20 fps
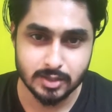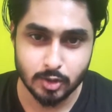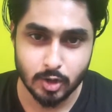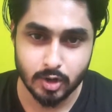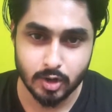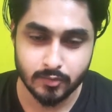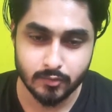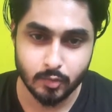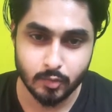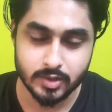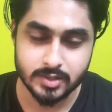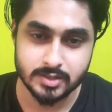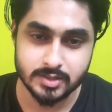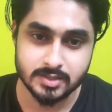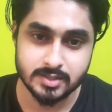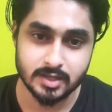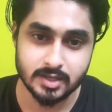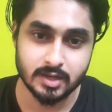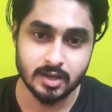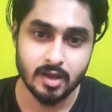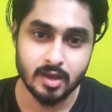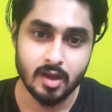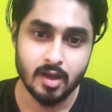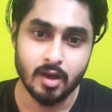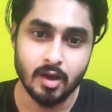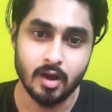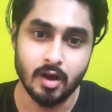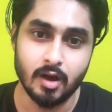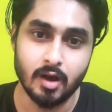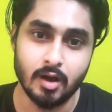a lot of questions in
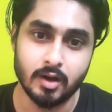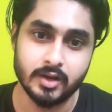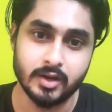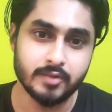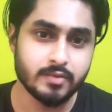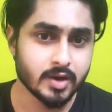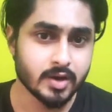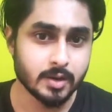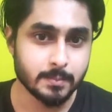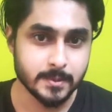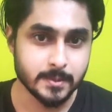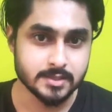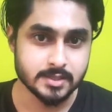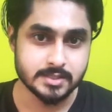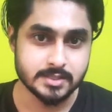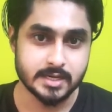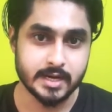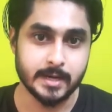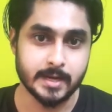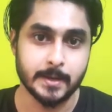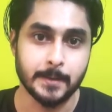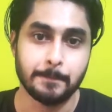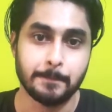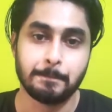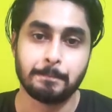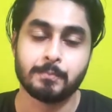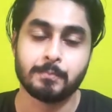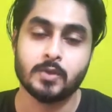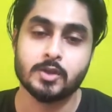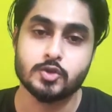difficult puzzles, right?
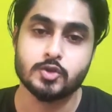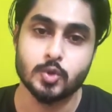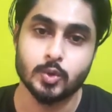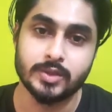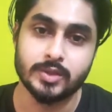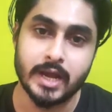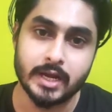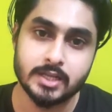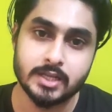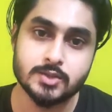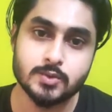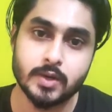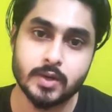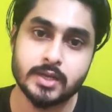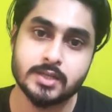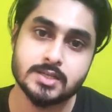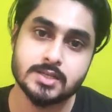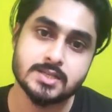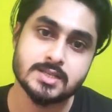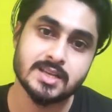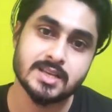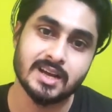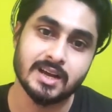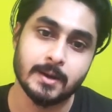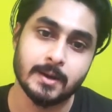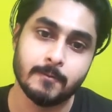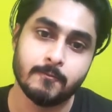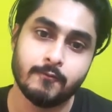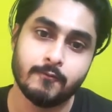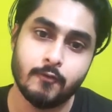So that is why just
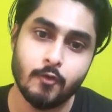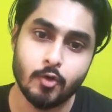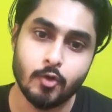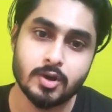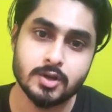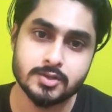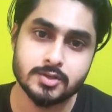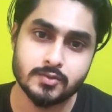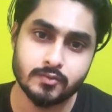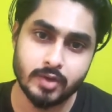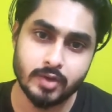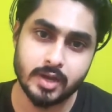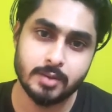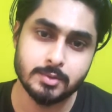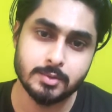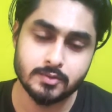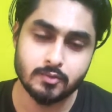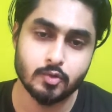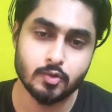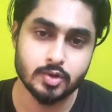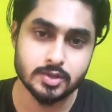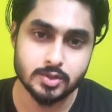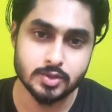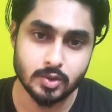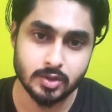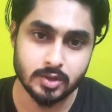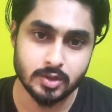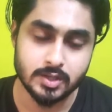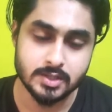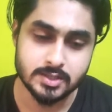focus
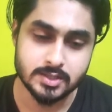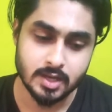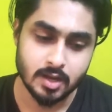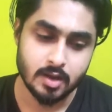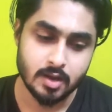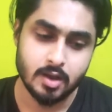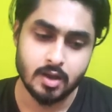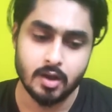on this